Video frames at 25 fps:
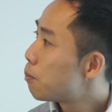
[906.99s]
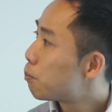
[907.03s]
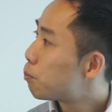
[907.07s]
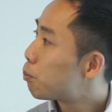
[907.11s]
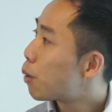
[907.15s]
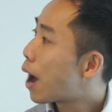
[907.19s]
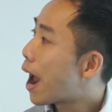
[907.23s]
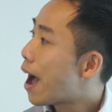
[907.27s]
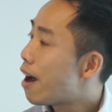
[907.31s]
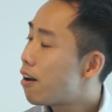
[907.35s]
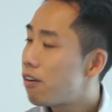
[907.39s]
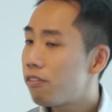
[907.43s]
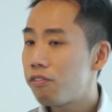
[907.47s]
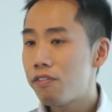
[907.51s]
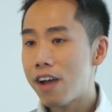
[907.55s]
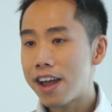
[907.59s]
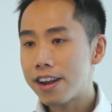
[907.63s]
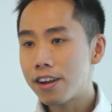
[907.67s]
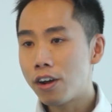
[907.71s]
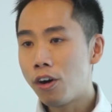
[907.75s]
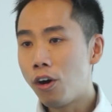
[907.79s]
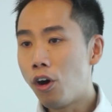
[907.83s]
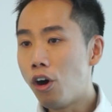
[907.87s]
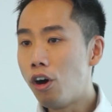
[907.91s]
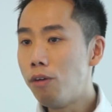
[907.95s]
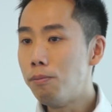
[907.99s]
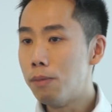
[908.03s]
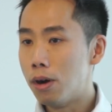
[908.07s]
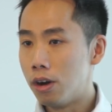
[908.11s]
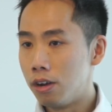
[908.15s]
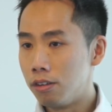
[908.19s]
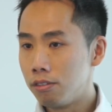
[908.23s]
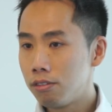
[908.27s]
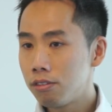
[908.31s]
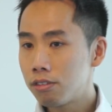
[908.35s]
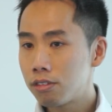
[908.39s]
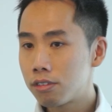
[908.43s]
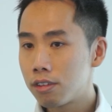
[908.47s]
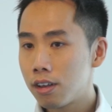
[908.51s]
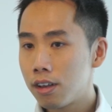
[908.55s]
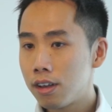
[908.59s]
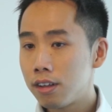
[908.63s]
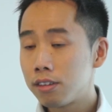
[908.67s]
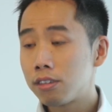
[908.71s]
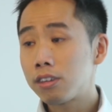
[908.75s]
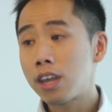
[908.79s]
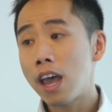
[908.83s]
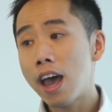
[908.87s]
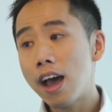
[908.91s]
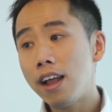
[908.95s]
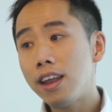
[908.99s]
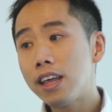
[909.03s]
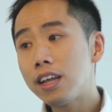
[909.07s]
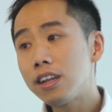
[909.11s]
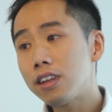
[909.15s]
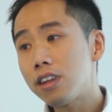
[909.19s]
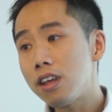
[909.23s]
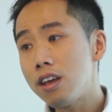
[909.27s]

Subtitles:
brown fat hormones telling